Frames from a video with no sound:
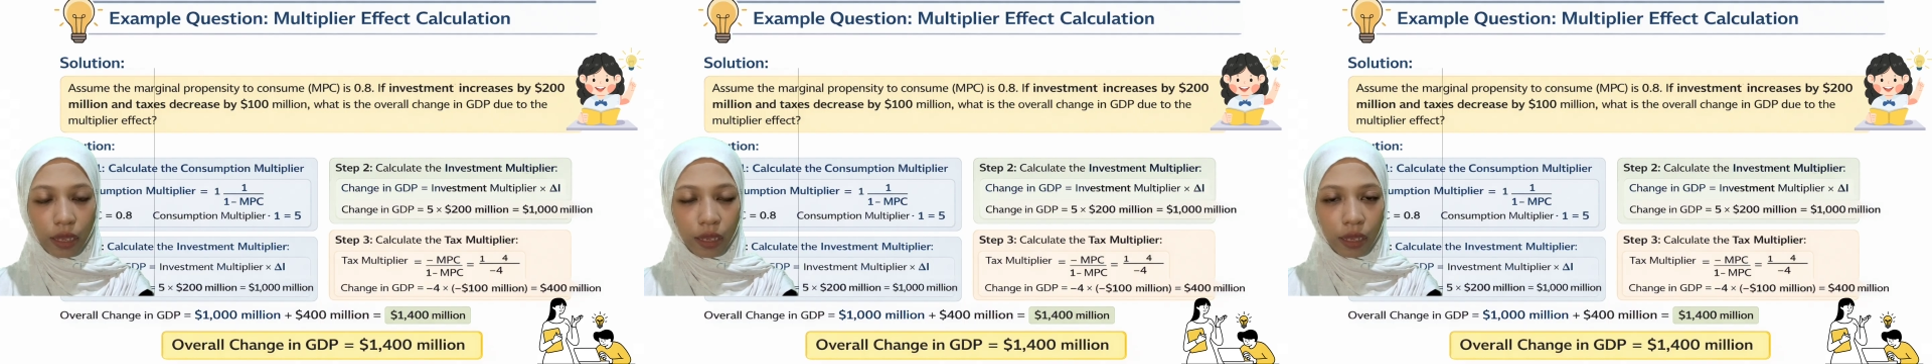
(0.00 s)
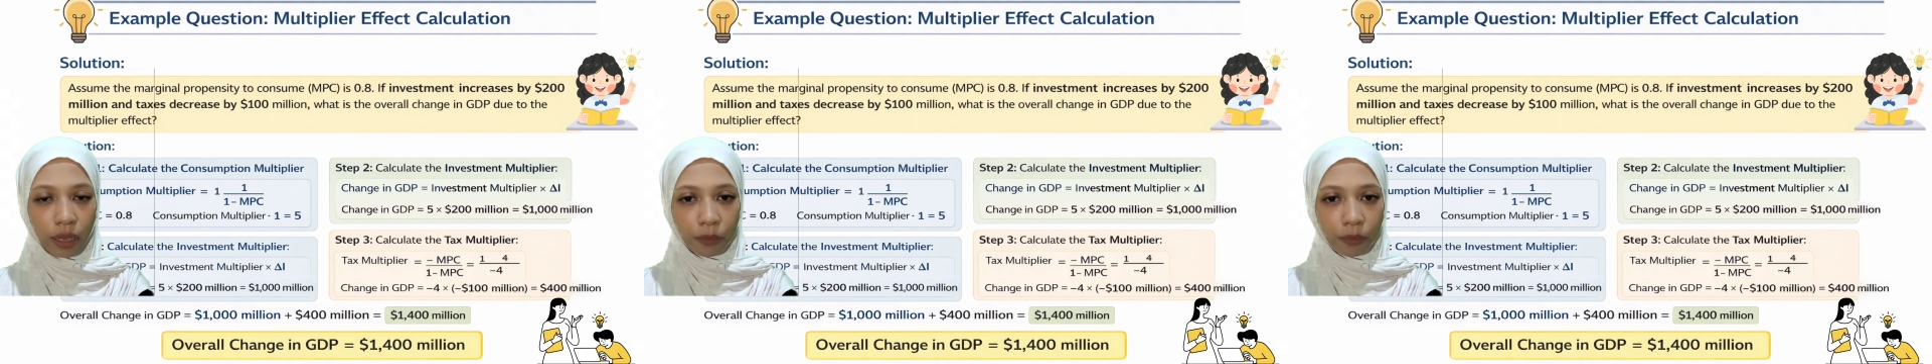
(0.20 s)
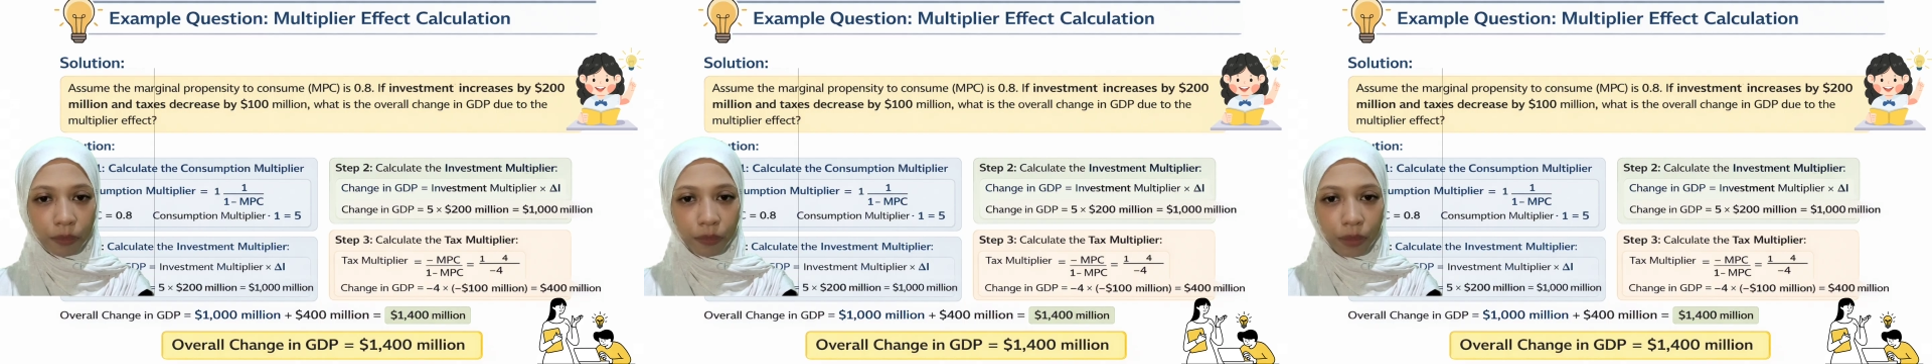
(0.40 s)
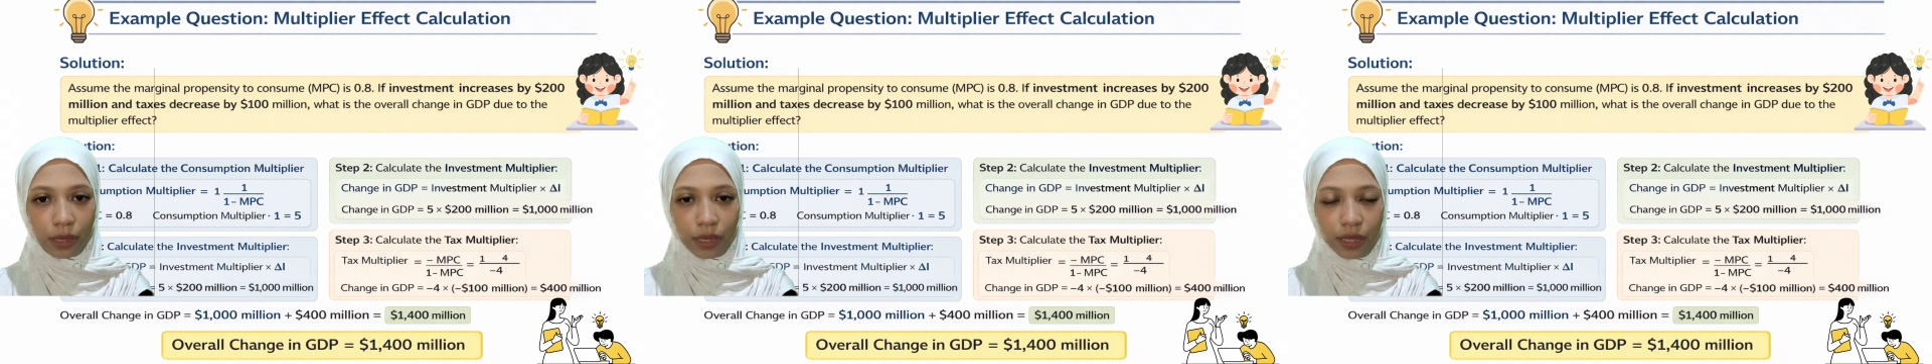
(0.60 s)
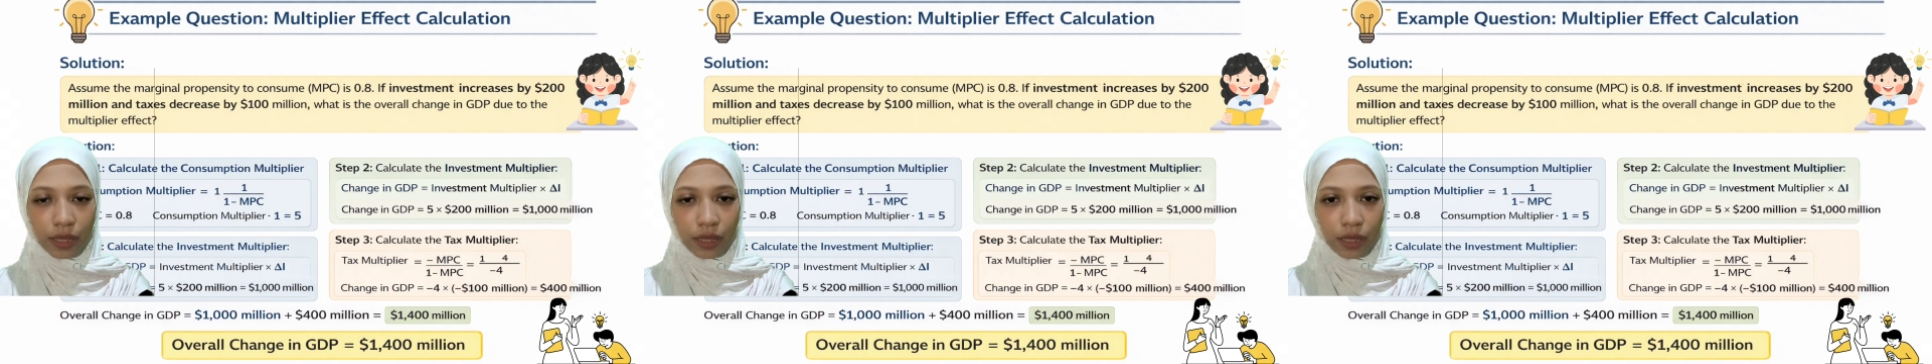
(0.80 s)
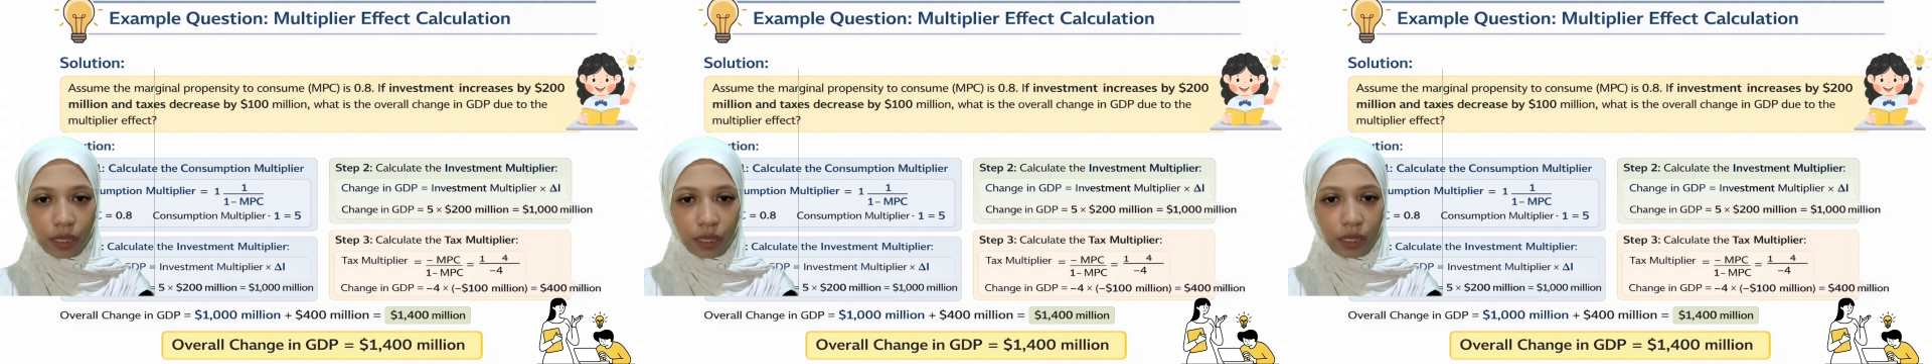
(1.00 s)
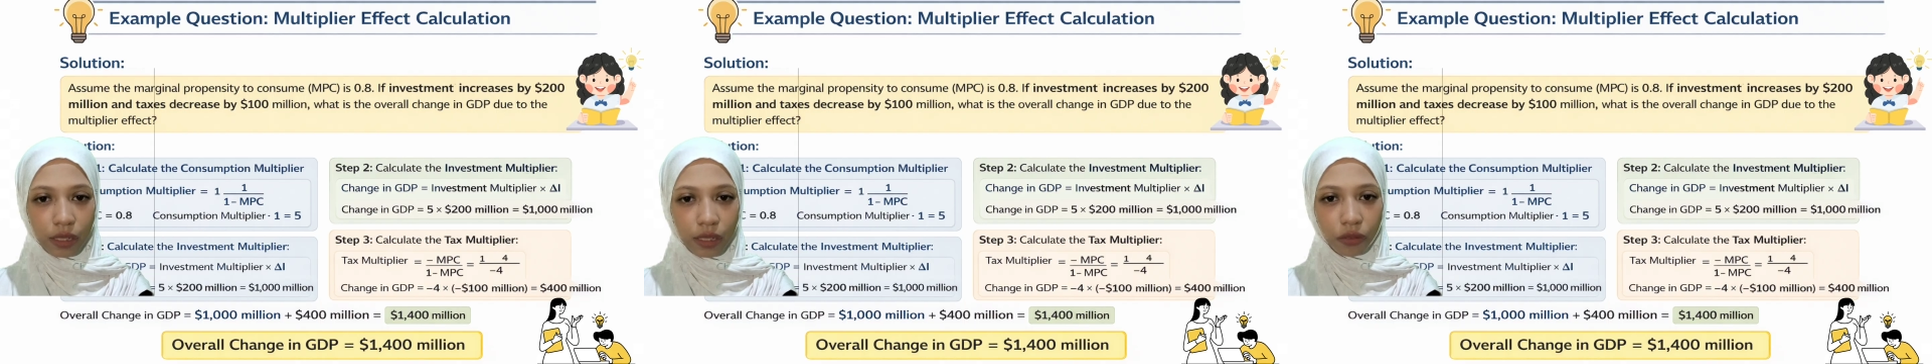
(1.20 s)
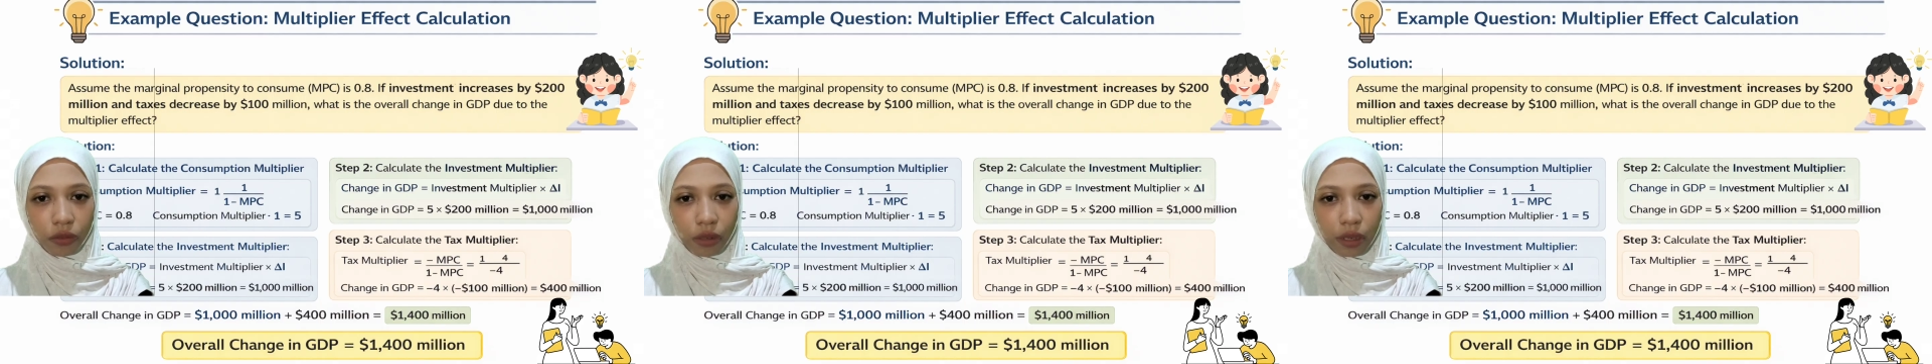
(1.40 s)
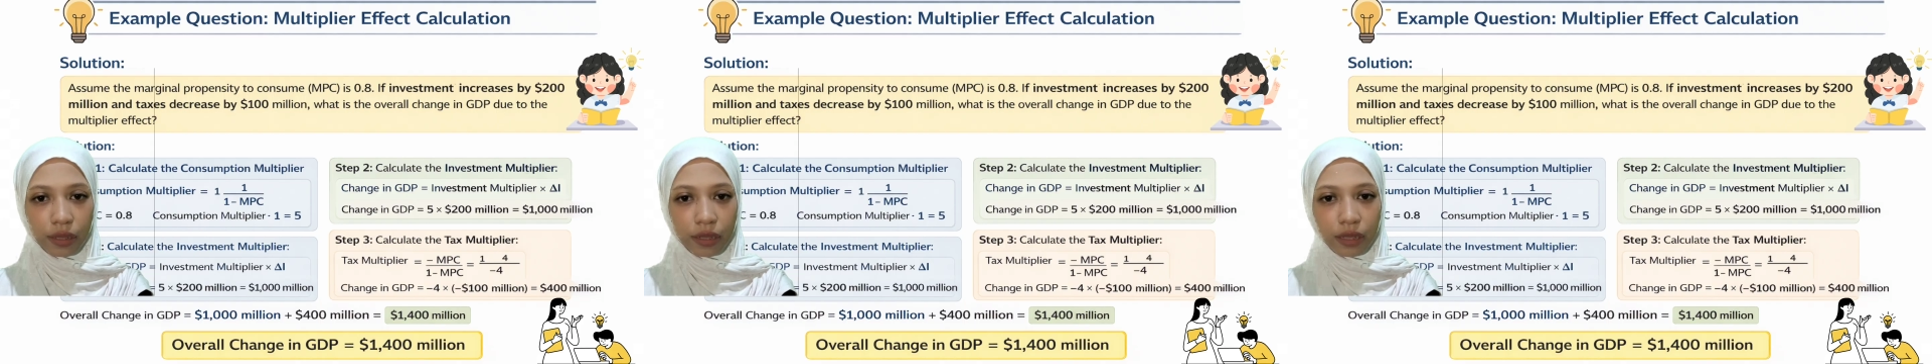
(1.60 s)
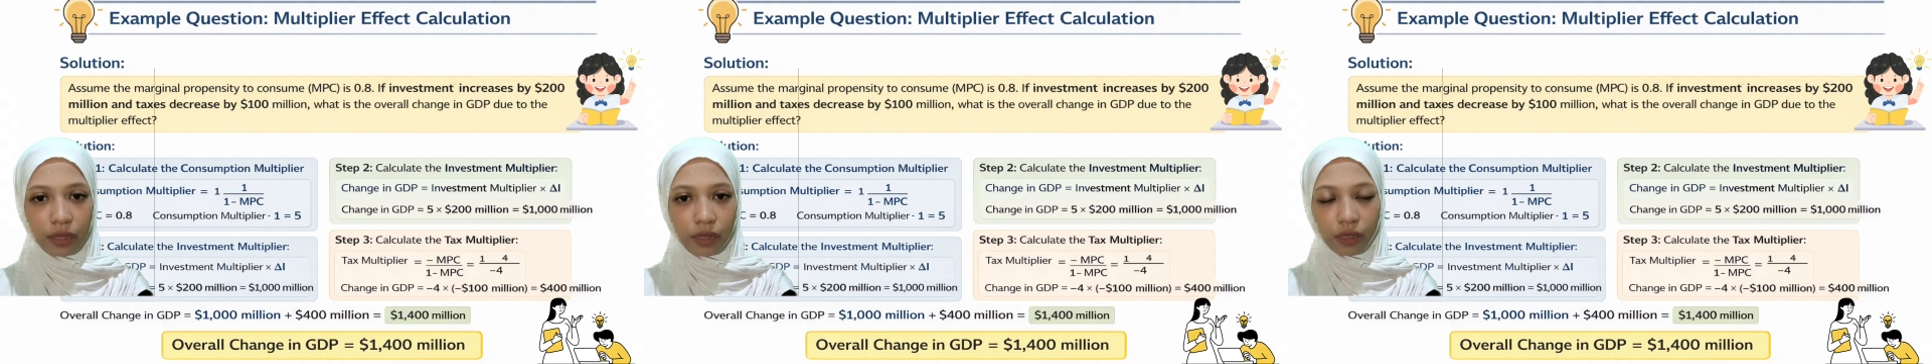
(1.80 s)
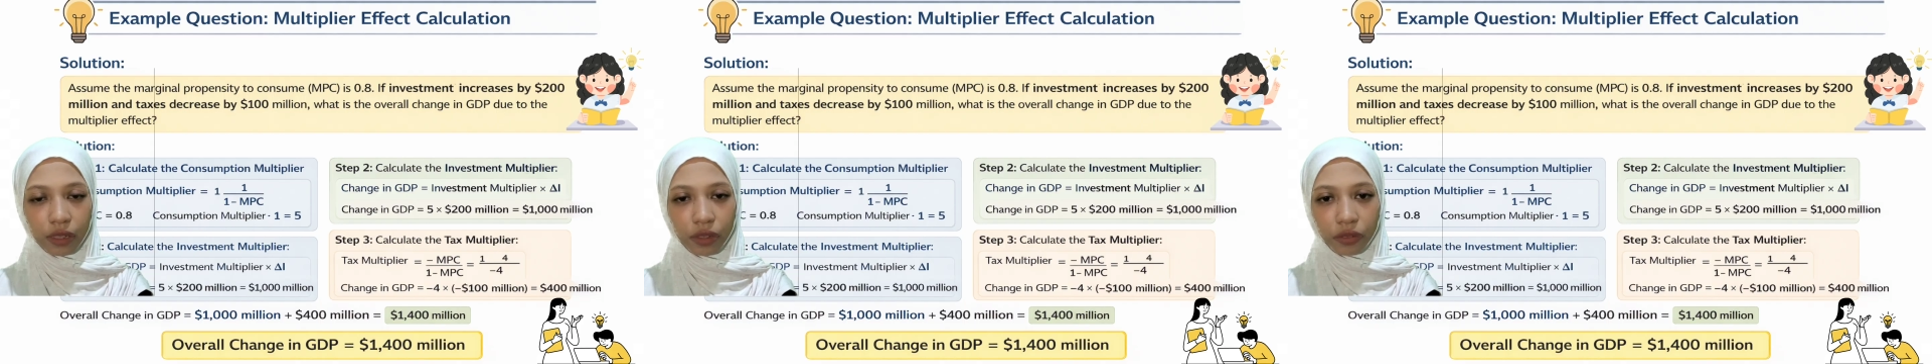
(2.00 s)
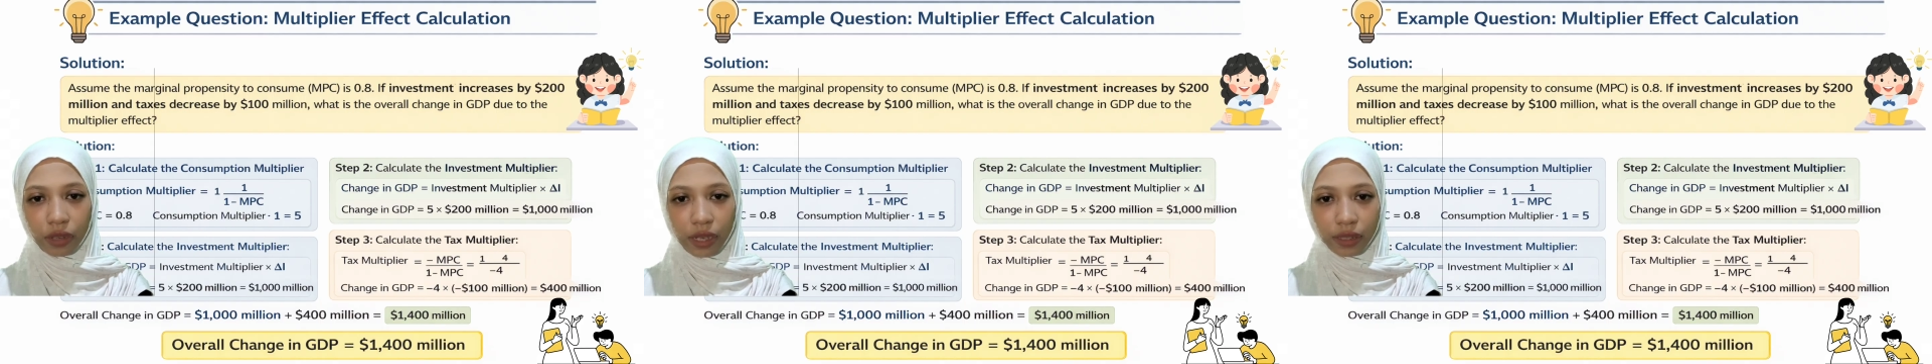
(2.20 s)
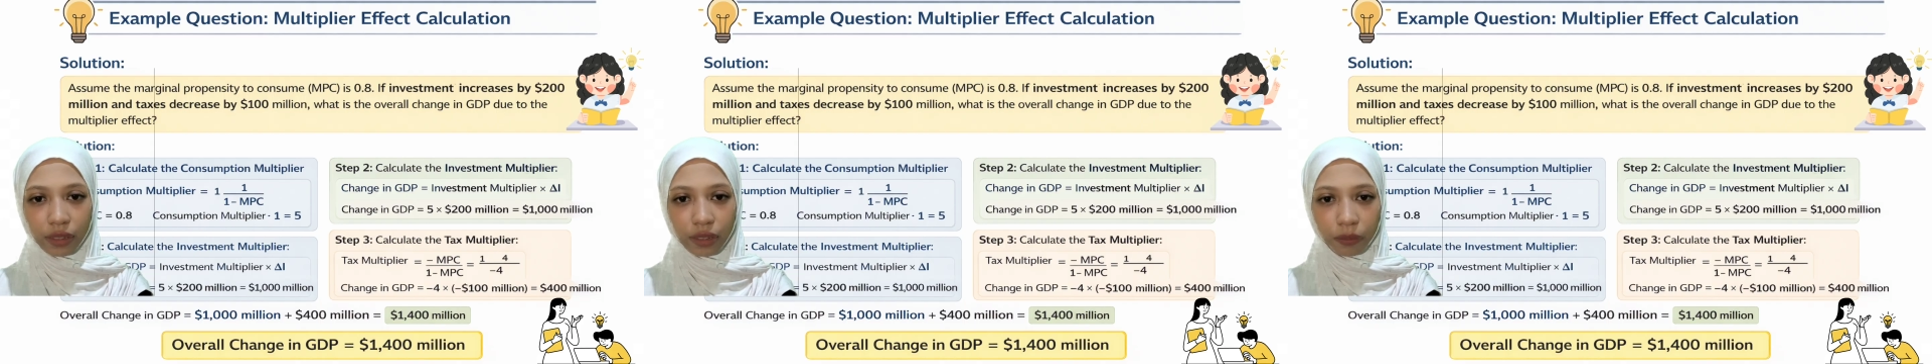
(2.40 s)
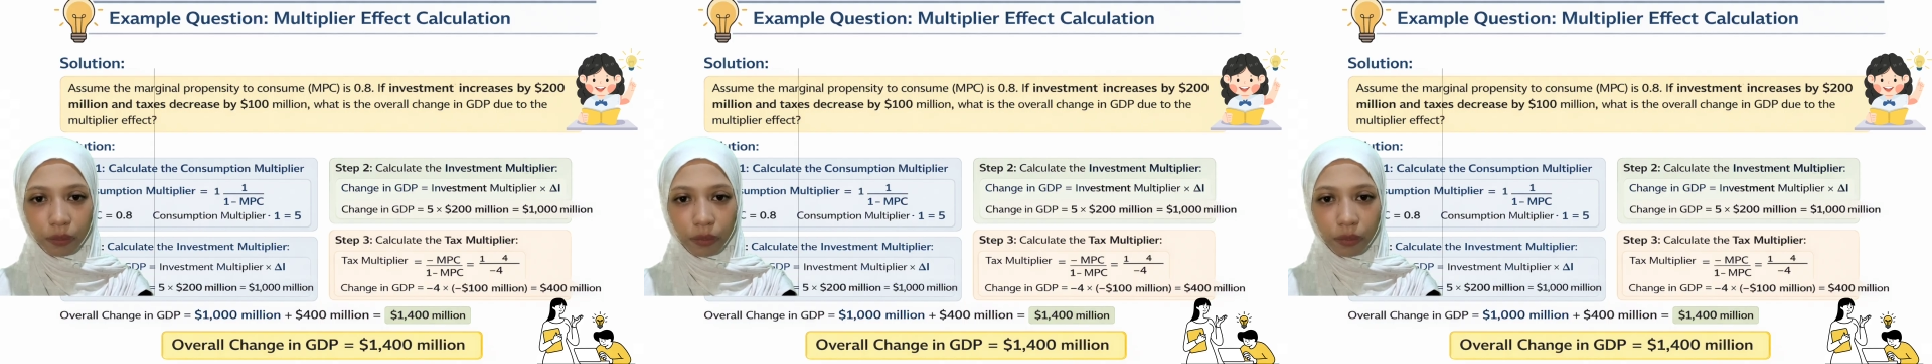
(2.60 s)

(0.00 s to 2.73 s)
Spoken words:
MPC divided